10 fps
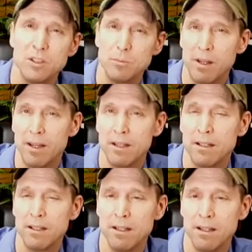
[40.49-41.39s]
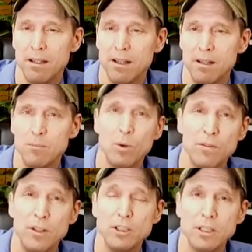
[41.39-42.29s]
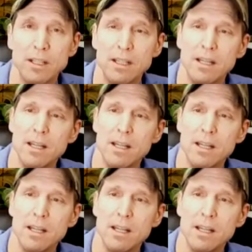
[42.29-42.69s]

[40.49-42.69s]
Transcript: spend more efficiently.